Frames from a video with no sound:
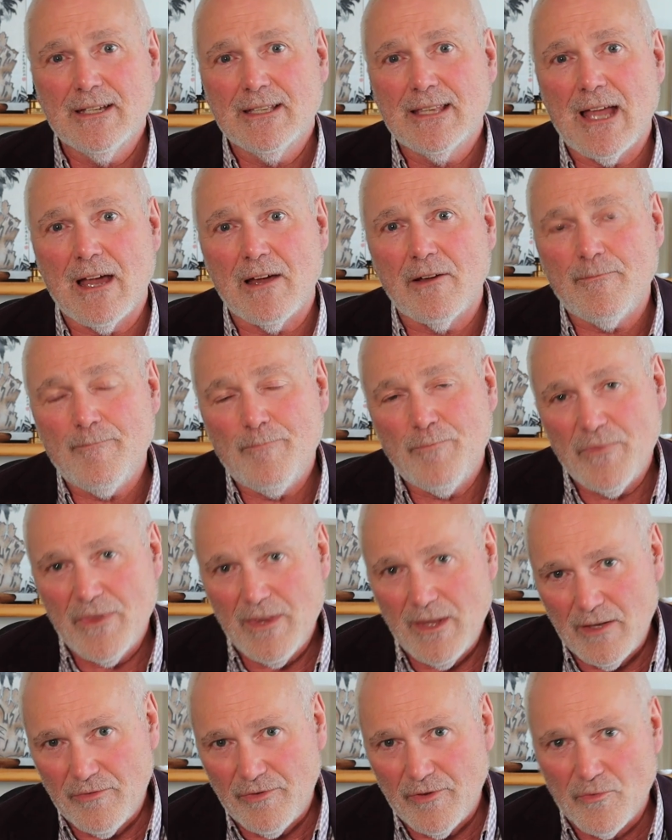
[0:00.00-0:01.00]
Now,
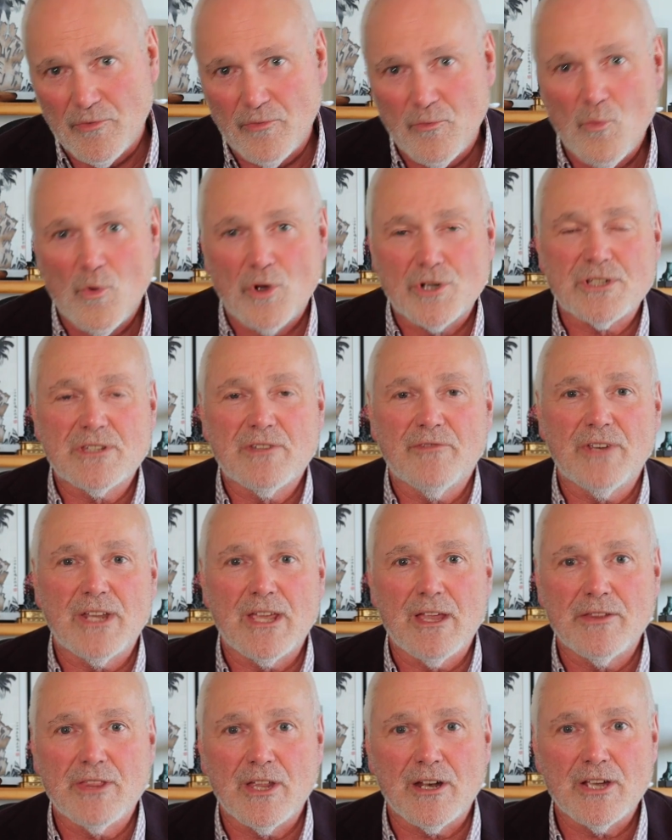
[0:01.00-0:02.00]
if you've watched the
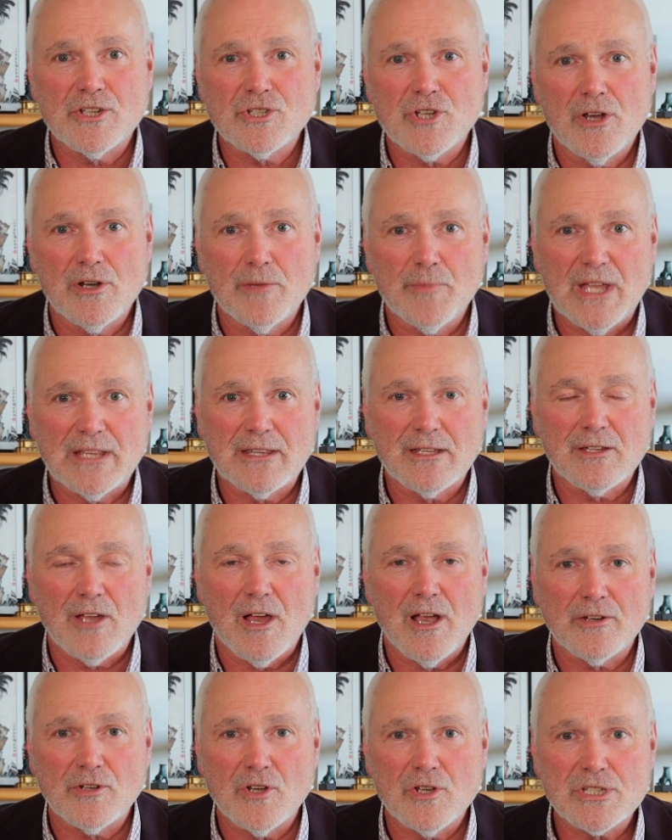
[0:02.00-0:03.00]
video that I showed about the
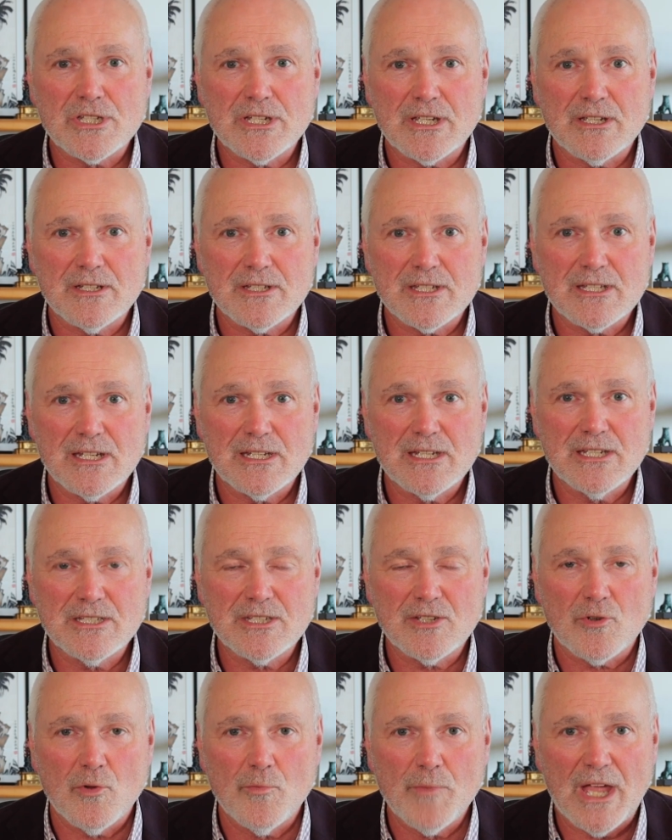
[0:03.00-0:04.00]
Diagnostic and
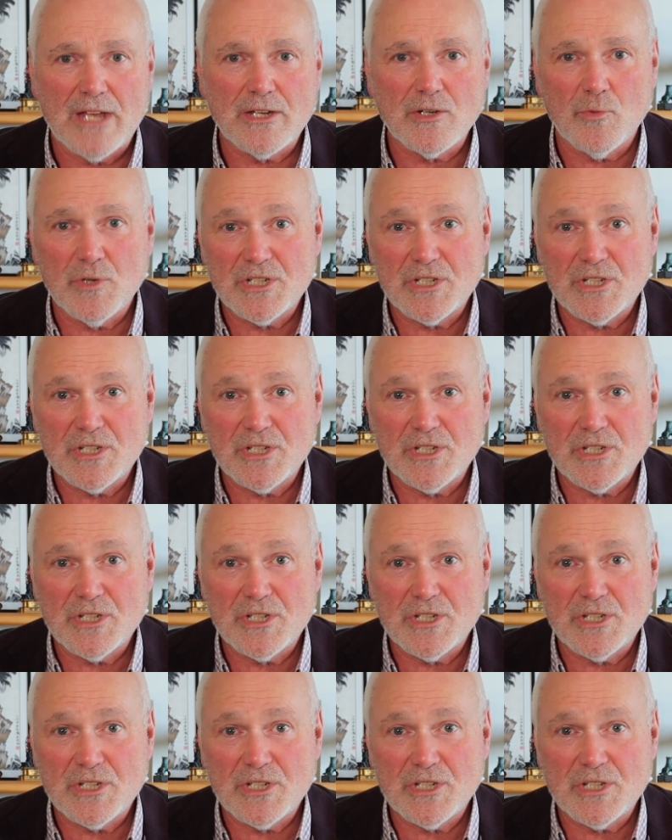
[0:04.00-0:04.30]
Statistical Manual,